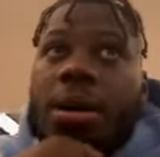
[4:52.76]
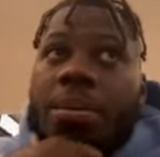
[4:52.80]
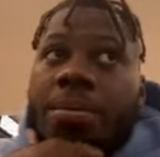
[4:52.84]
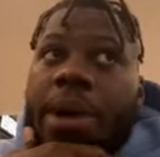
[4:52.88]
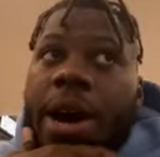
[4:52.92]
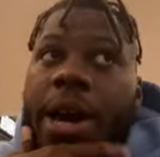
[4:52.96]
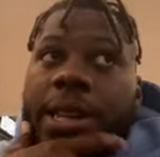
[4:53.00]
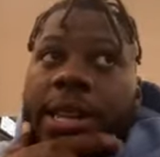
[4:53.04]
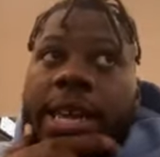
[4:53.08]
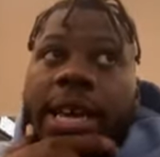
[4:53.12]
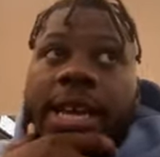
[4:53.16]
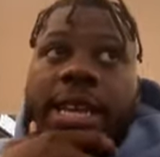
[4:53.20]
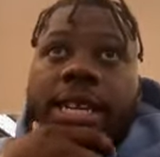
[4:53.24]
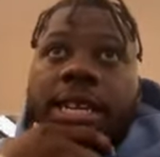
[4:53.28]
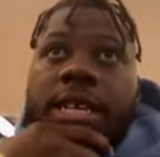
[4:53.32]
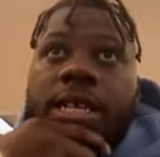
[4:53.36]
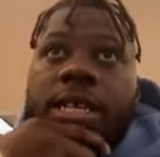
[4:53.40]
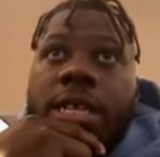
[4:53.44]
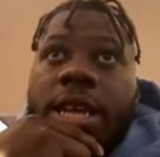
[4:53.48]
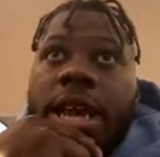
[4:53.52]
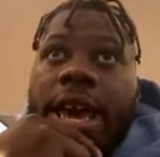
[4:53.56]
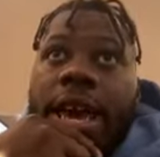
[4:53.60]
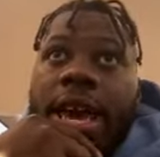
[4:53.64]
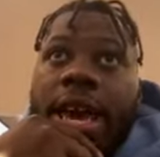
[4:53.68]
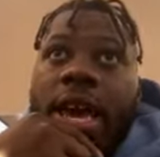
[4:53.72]
about that
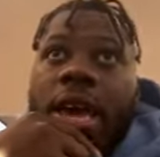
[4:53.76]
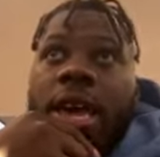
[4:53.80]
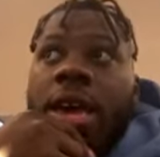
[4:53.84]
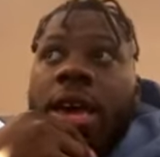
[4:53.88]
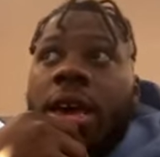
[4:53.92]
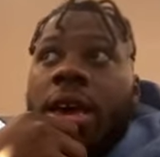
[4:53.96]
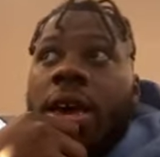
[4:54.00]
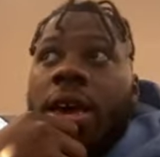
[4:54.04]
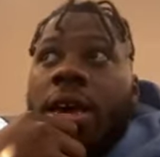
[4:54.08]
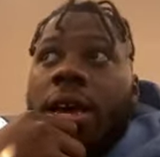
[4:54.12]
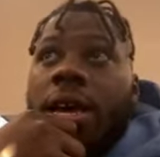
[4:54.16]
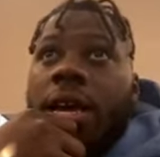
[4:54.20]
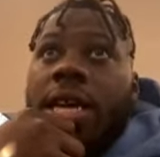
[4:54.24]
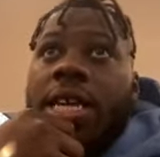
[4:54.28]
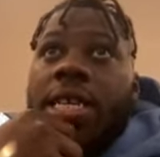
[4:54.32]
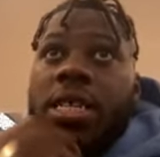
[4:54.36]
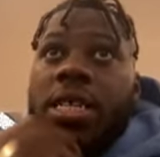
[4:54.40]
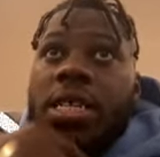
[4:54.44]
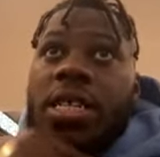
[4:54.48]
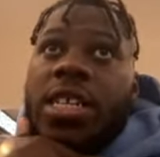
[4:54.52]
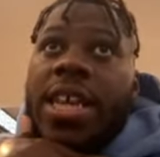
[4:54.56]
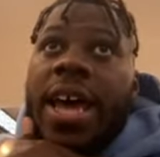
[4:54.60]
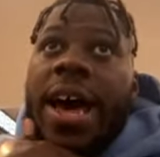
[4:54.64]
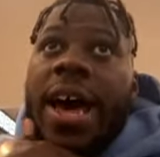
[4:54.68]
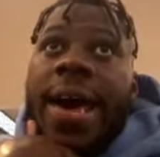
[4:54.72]
is
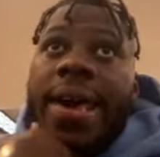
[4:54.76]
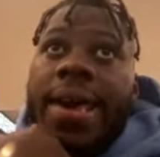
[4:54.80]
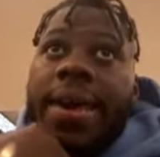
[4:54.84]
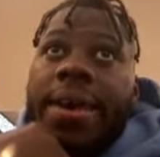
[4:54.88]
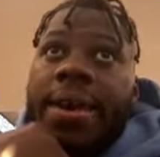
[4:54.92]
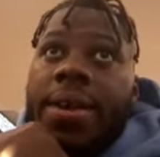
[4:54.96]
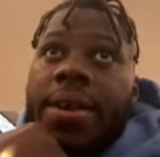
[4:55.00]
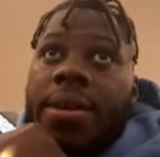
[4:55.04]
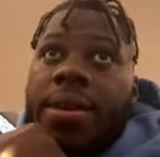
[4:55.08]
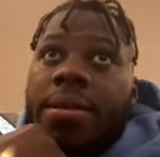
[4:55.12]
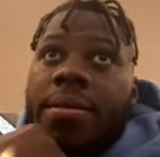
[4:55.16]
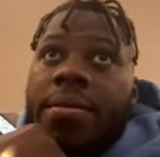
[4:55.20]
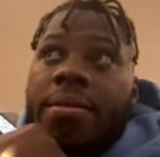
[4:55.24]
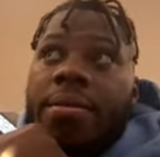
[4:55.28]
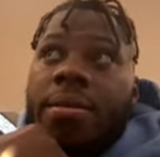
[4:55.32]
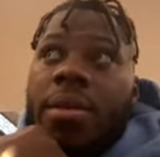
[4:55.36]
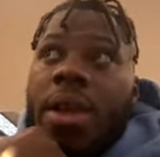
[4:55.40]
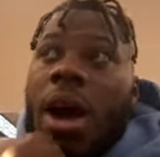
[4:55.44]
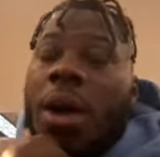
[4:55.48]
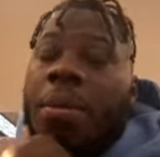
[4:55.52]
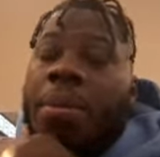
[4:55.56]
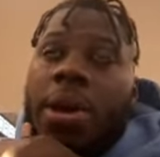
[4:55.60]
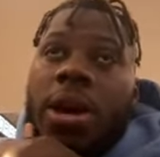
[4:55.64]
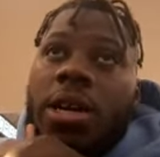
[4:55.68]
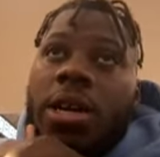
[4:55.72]
the diet.
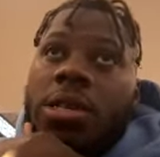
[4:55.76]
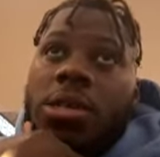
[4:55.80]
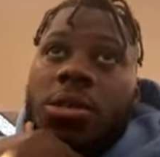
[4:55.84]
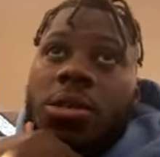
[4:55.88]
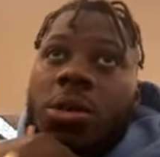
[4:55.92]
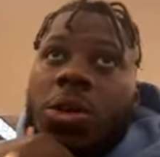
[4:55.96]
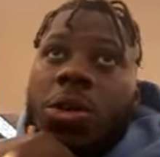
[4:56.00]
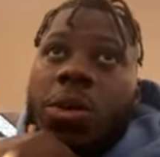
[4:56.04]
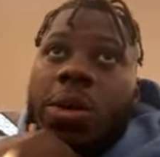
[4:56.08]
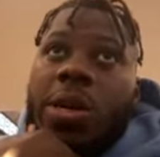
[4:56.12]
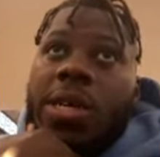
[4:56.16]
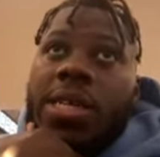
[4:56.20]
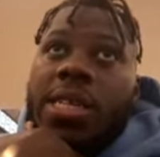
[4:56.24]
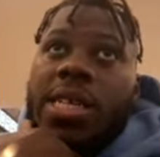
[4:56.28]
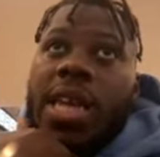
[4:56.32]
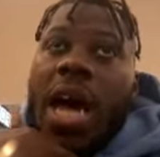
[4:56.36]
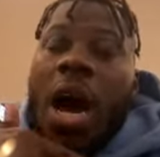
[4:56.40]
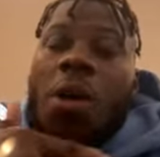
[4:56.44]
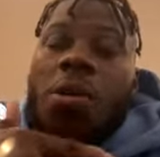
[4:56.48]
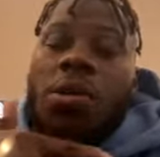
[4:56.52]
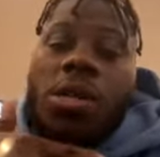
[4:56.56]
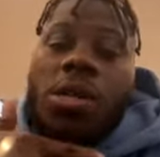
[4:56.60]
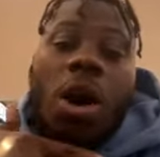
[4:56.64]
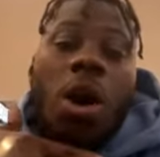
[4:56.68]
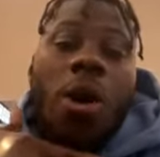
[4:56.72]
I'll be honest with you, because
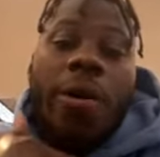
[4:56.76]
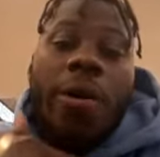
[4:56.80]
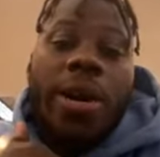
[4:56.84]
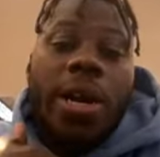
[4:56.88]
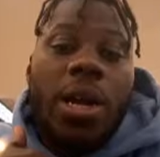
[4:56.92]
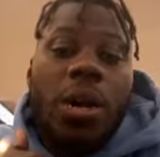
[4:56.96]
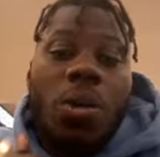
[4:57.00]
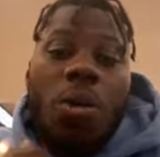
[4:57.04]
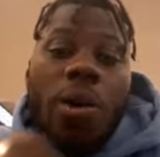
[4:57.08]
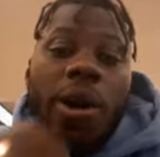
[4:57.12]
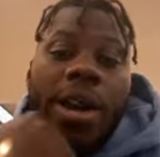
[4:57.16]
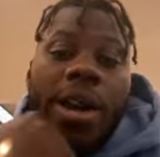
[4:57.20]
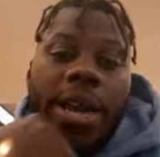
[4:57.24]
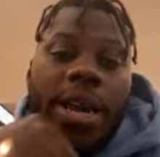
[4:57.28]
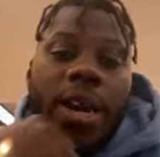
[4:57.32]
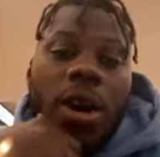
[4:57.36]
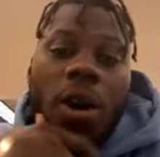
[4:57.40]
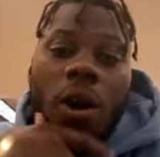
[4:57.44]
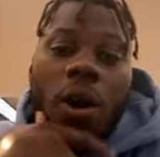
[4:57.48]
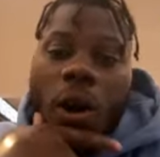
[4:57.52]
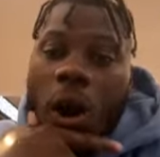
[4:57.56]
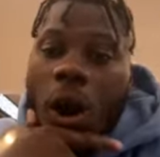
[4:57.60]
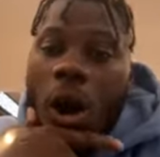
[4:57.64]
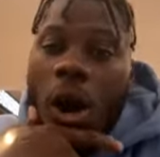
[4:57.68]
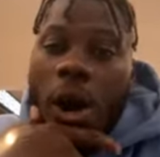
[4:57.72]
I was already working
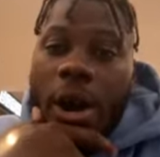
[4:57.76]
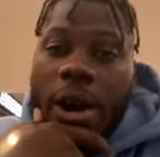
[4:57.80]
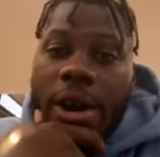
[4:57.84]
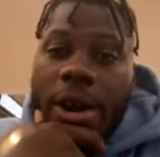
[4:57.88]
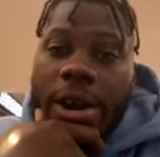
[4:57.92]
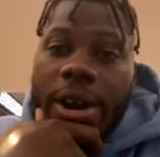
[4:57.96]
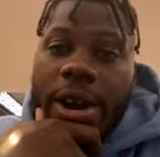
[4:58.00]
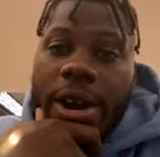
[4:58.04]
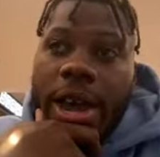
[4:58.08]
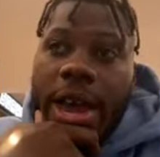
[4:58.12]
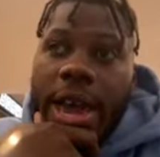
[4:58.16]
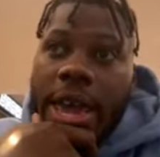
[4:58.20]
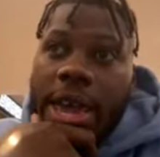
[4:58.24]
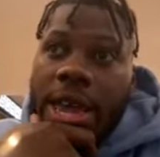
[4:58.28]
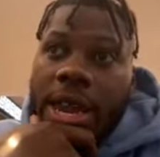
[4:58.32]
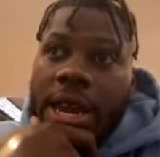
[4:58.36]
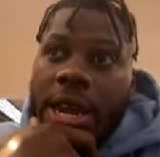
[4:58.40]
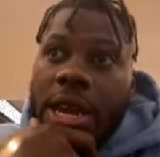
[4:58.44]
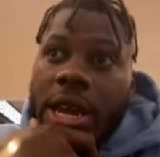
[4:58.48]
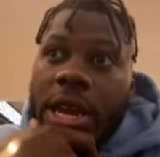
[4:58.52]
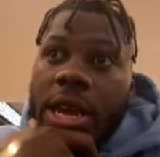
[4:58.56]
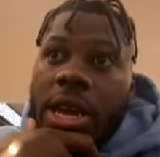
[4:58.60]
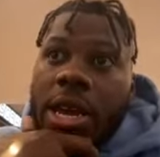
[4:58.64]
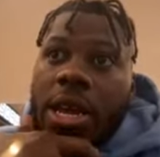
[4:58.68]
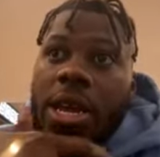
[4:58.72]
out hard
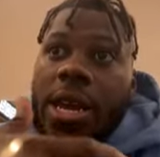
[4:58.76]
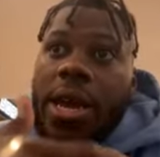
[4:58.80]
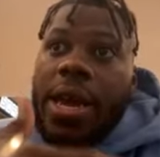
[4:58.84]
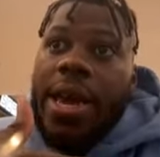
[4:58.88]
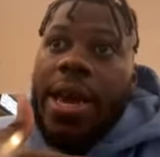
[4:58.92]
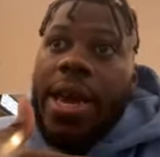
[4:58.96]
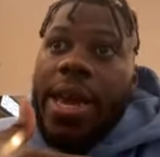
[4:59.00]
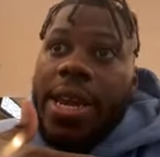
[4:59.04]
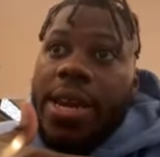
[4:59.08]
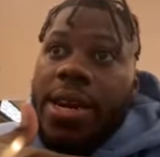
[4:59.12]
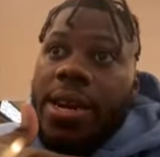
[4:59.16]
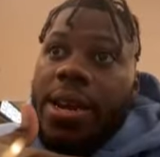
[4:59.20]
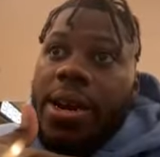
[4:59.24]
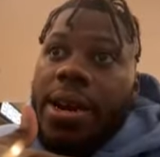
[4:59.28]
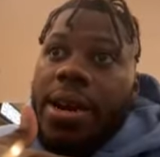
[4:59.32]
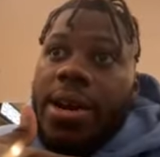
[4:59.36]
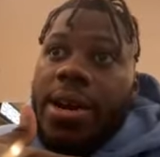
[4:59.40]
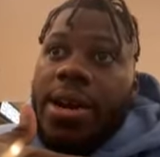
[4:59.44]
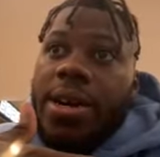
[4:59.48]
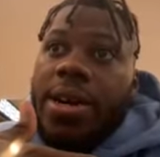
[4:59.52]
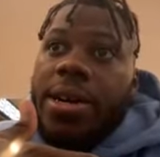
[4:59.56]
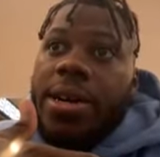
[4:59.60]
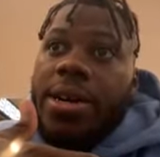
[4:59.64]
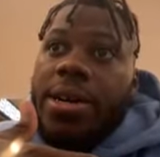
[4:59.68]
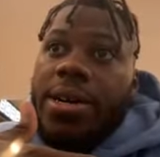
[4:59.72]
in
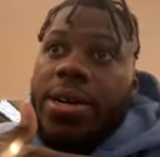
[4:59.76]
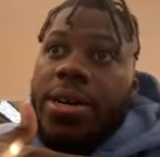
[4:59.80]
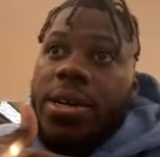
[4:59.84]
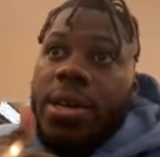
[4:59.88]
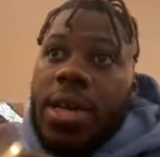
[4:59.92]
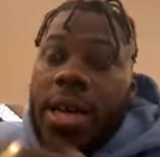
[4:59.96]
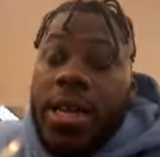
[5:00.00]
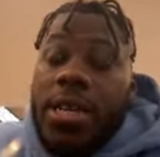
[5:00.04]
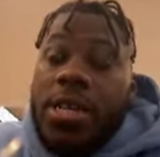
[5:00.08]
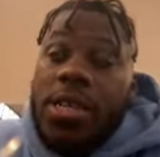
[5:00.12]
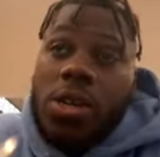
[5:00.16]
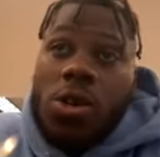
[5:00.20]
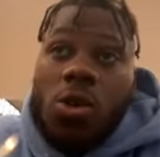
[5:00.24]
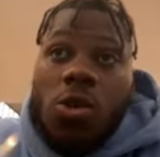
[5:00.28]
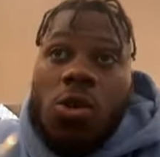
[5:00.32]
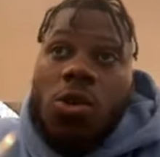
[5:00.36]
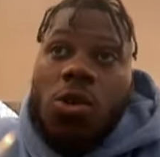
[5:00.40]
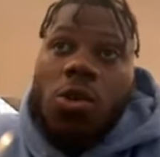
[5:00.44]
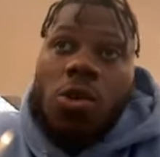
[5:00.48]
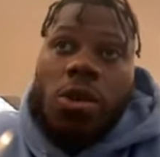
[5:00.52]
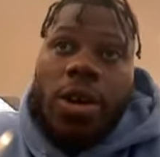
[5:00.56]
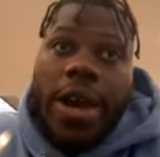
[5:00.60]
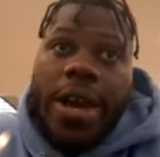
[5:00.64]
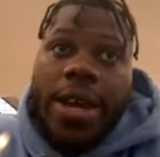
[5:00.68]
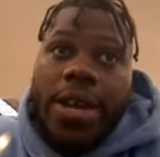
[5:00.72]
in
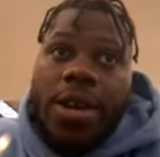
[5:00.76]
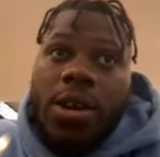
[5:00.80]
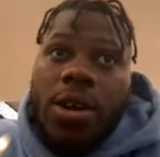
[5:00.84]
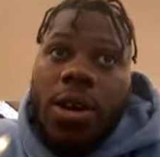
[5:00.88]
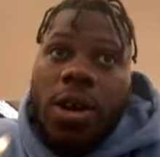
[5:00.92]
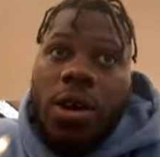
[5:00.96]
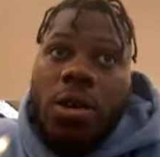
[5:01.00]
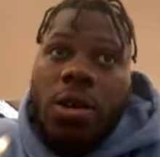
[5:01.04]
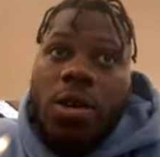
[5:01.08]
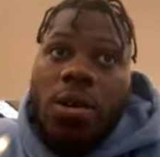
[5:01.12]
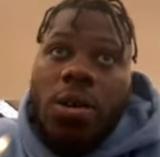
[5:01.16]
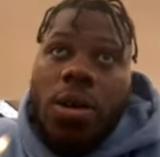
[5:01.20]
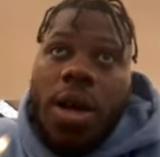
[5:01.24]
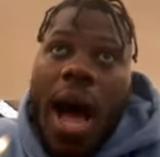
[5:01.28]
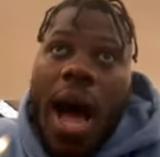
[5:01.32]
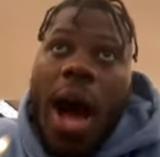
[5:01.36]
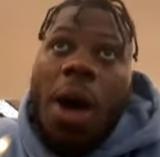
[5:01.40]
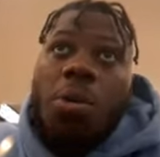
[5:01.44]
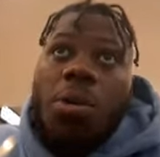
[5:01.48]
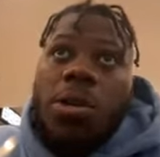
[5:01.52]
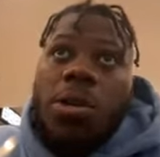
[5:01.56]
school. Like, you know, I